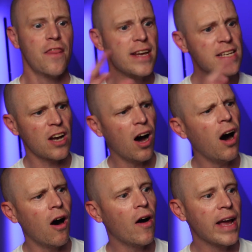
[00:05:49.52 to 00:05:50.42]
these
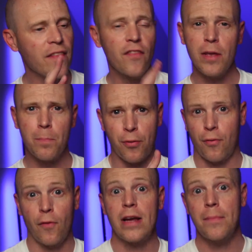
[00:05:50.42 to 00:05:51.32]
are in the
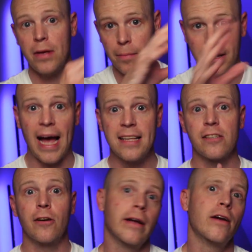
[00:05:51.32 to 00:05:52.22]
premium
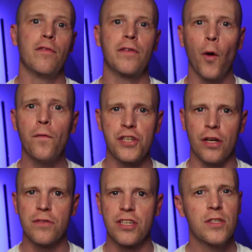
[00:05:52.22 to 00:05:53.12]
category of golf
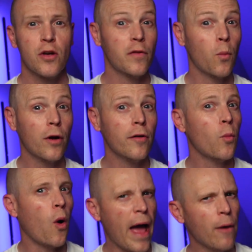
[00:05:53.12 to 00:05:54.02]
shoes. So if you're wondering
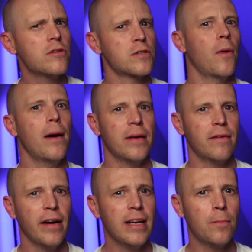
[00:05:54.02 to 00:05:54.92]
what else might be
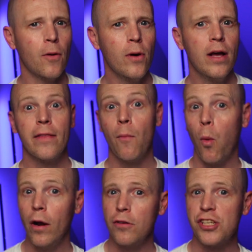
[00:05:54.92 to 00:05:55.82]
available, then
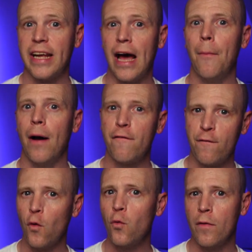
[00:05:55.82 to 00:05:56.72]
why not check out my
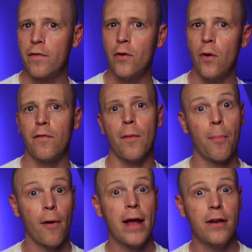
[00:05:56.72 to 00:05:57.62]
full review of the
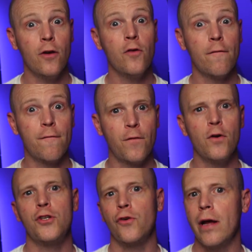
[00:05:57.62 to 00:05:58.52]
brand new
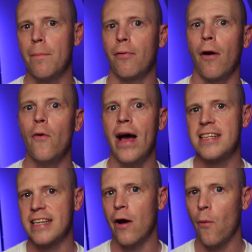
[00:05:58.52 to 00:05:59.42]
FootJoy Pro
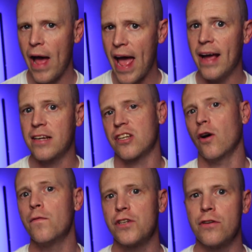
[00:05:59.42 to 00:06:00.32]
SL X
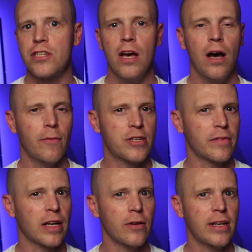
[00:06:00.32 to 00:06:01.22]
golf shoes, which I've
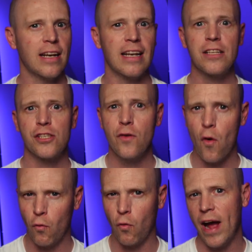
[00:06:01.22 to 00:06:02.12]
included a link to
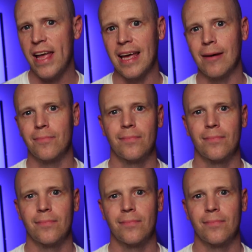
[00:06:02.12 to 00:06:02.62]
right here.